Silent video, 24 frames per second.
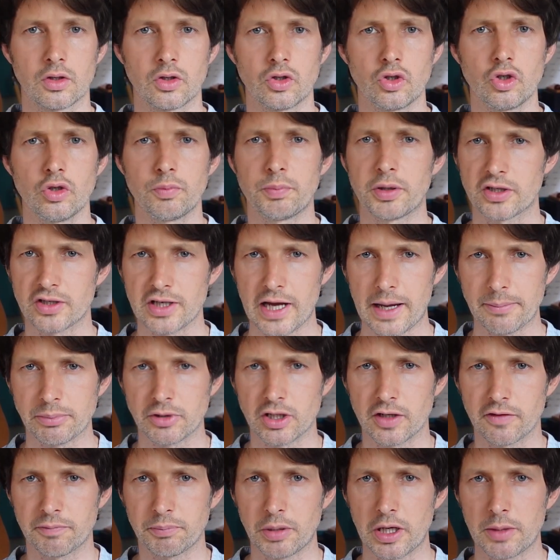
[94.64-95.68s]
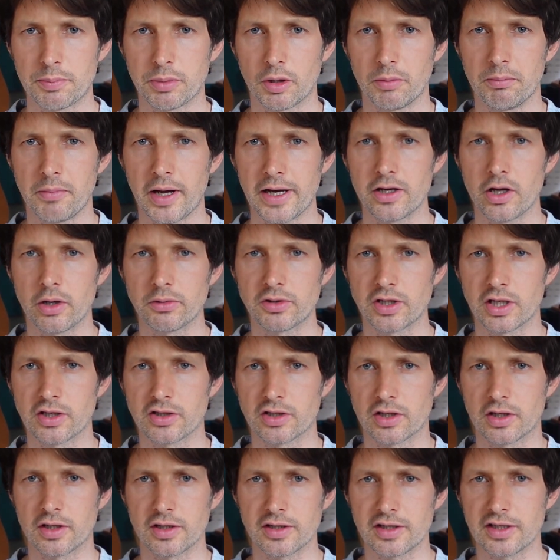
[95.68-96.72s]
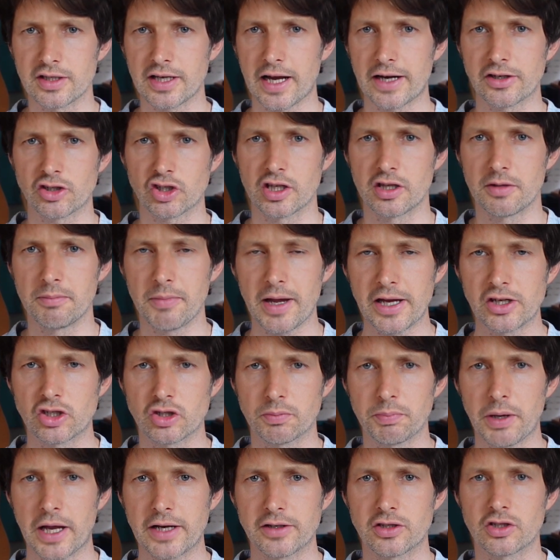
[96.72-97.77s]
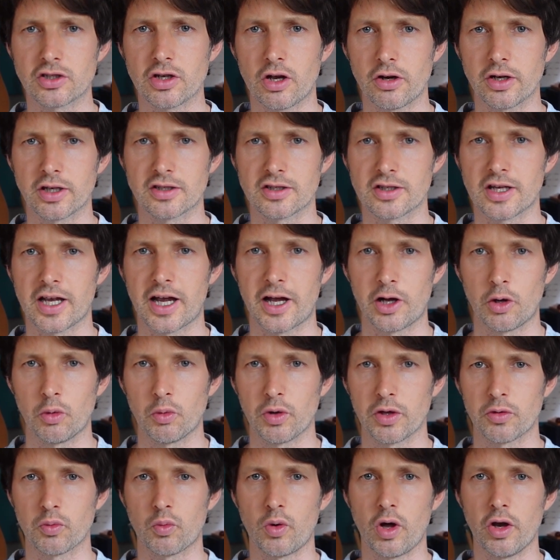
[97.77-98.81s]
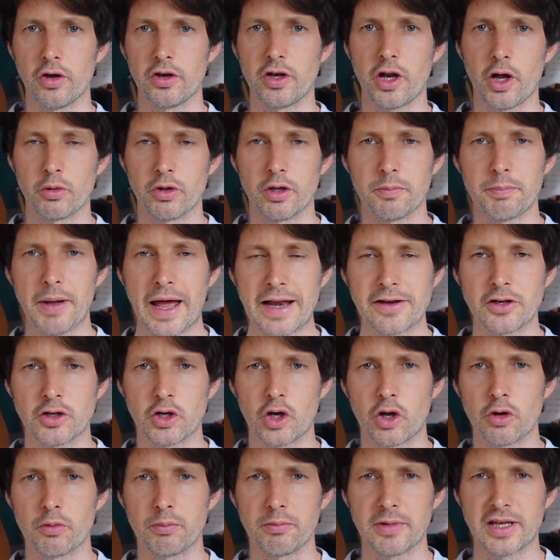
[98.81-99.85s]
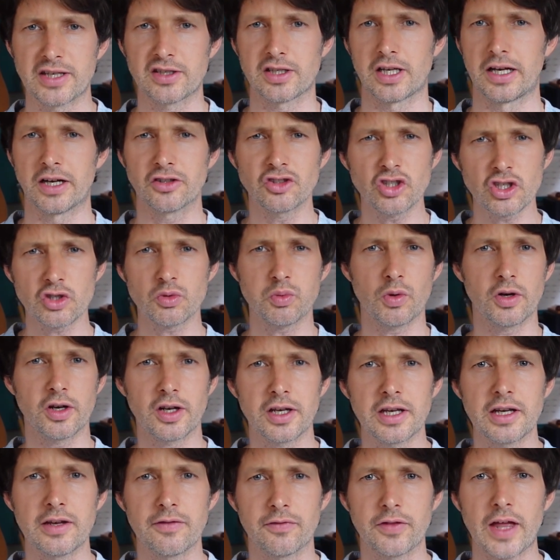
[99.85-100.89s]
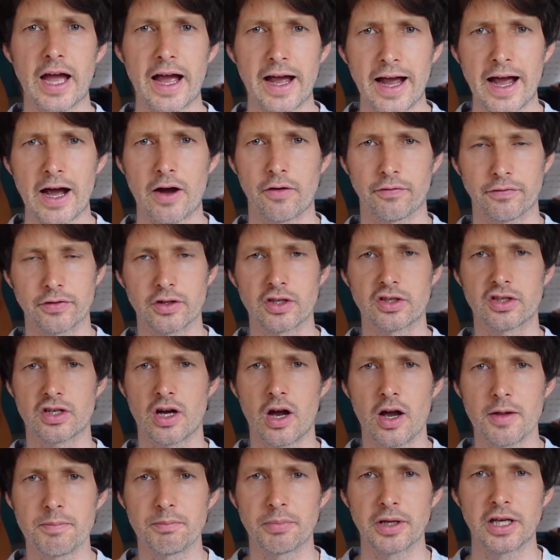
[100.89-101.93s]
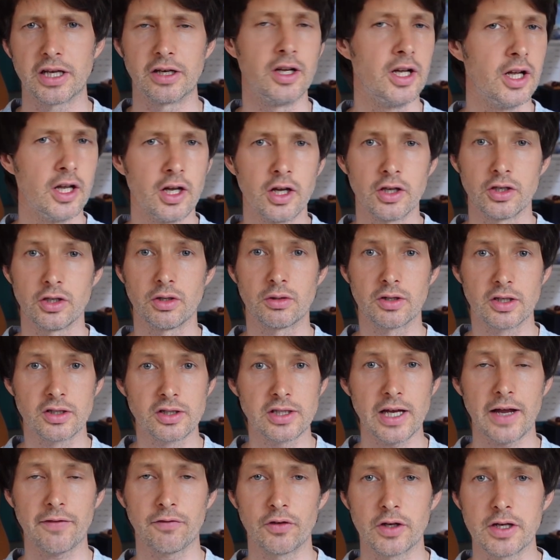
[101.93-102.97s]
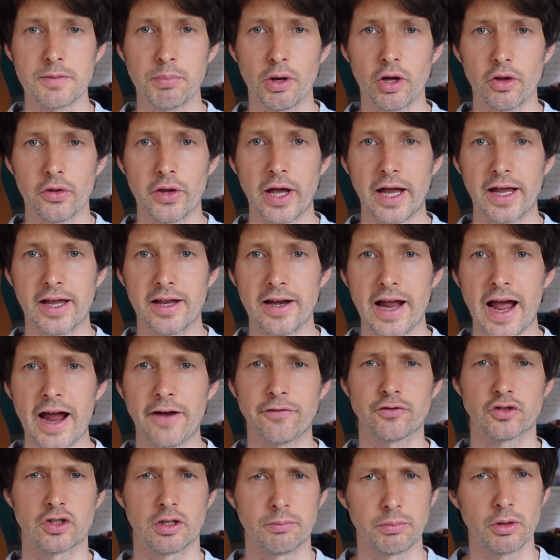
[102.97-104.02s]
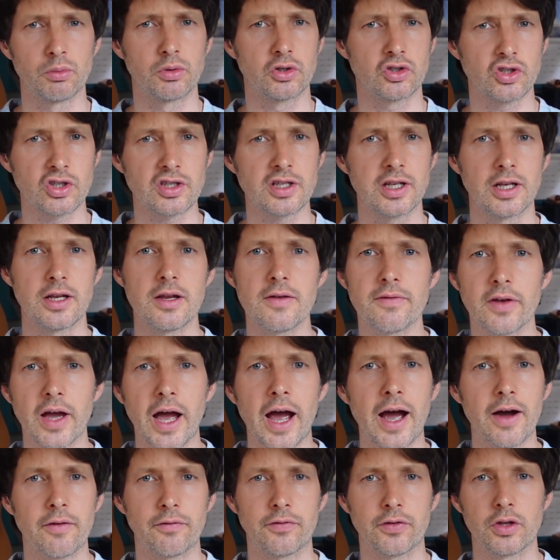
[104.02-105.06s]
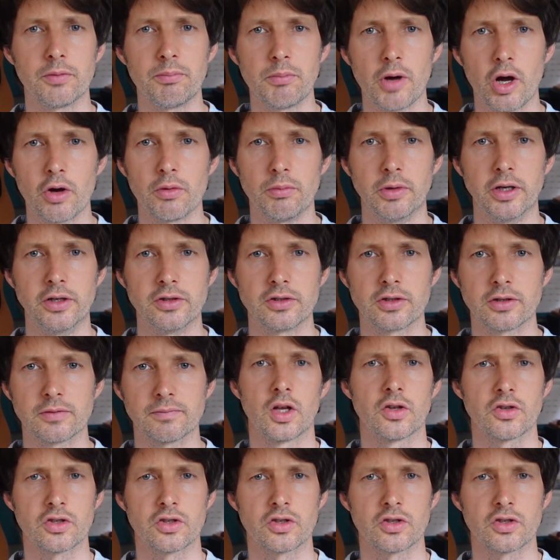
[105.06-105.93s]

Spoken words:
You perceptive people may notice that this is actually the major pentatonic scale with one note, the bent note, missing. I just want to leave that out for the time being. You can definitely put that in after, but we'll just leave it out for the moment.